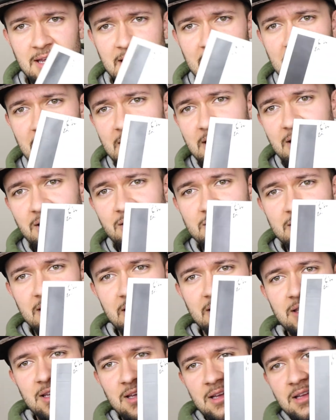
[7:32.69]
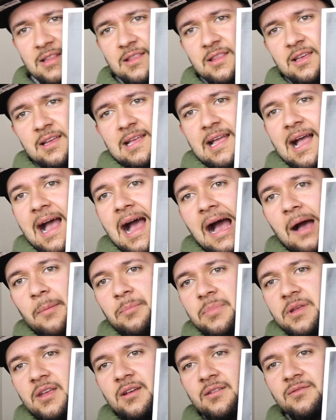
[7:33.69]
And here's like the
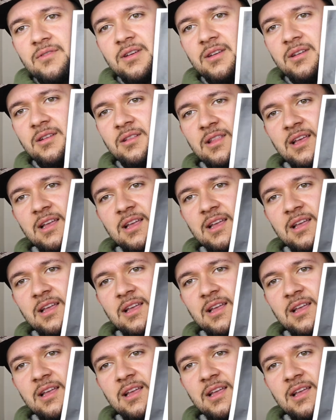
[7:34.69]
copy of it.